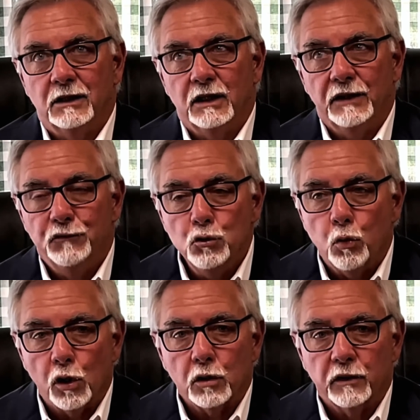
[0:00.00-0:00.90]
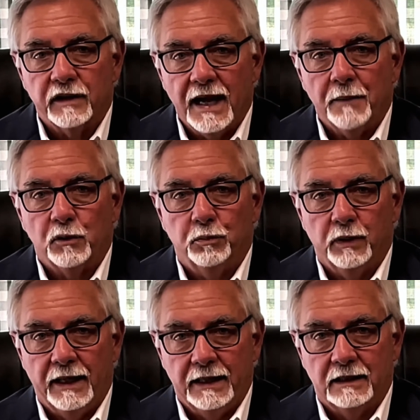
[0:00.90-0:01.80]
If you work with capital
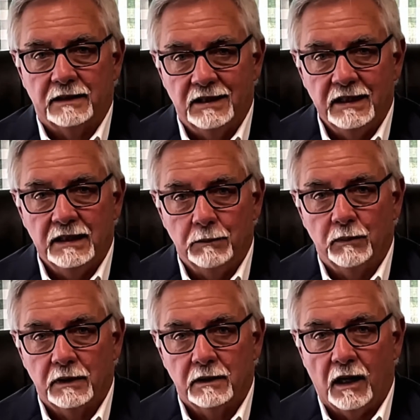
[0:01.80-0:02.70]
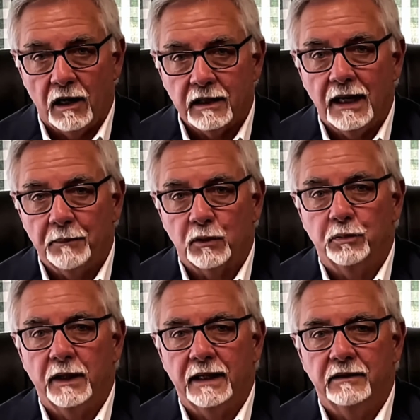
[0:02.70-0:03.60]
planning team, our capital
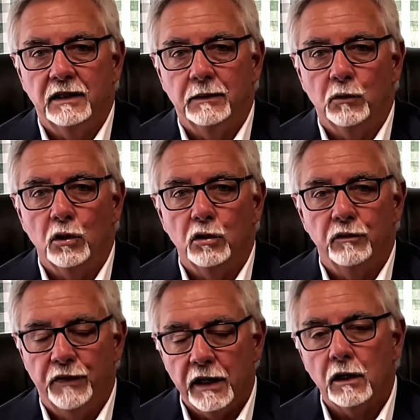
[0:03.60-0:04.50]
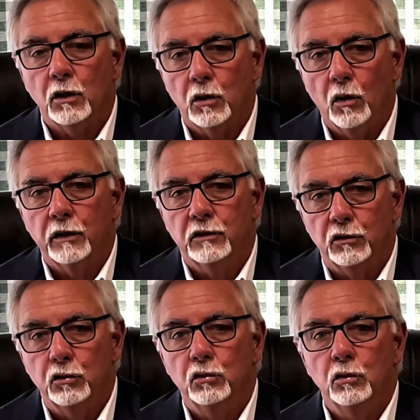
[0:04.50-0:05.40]
planning team, they are going to
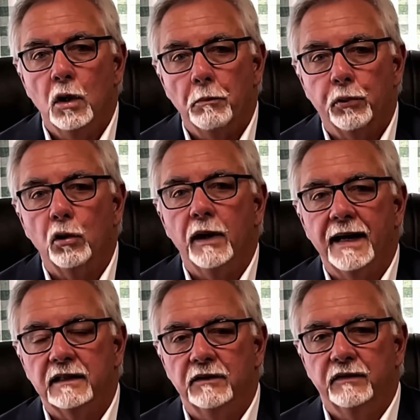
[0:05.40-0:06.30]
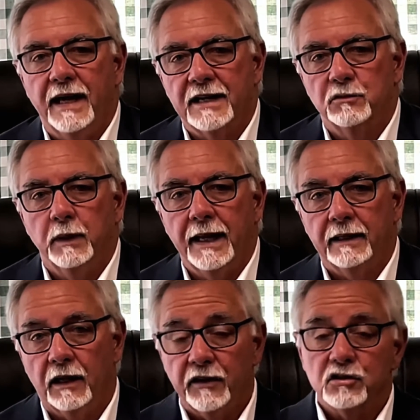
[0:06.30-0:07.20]
do proactive tax planning.
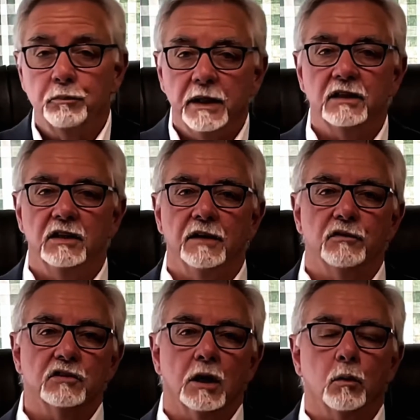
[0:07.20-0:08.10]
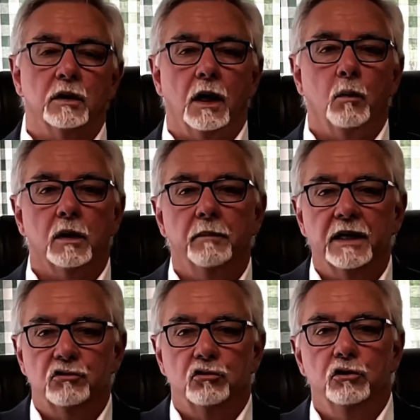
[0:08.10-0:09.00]
Now, there's a big difference, and I want to
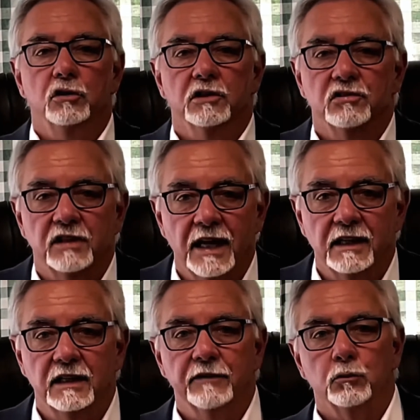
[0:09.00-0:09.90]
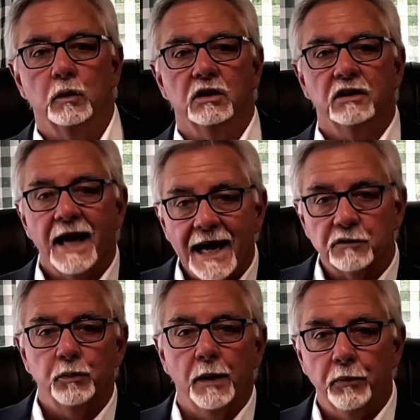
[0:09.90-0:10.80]
make sure you understand the difference between tax
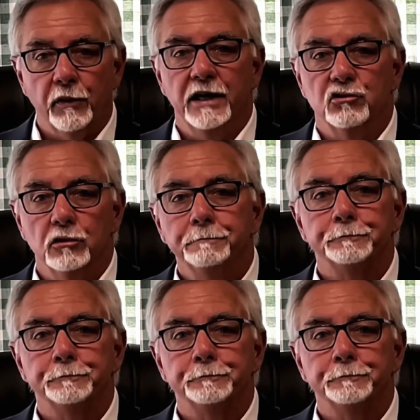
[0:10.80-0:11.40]
preparation,